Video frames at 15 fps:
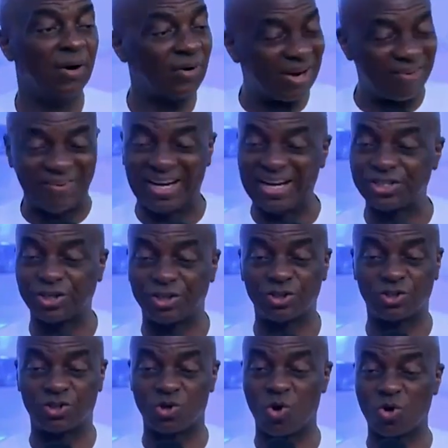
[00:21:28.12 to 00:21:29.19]

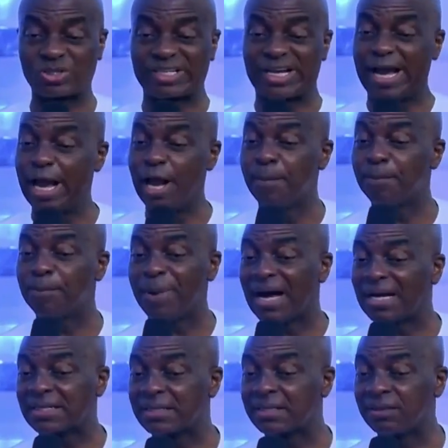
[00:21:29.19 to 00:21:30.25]
Revelation draws
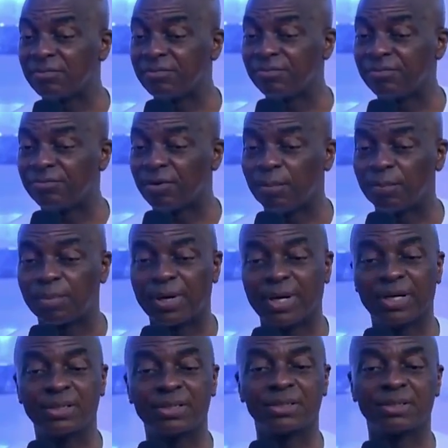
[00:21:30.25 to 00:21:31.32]
impact from
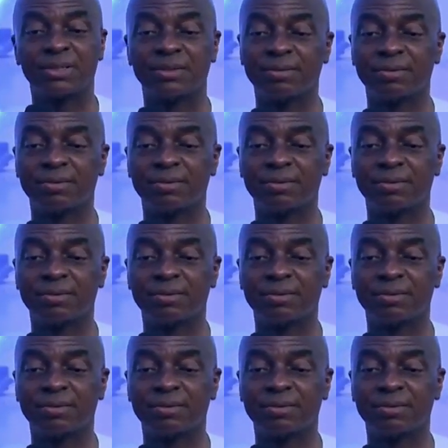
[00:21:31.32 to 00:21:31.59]
prayers.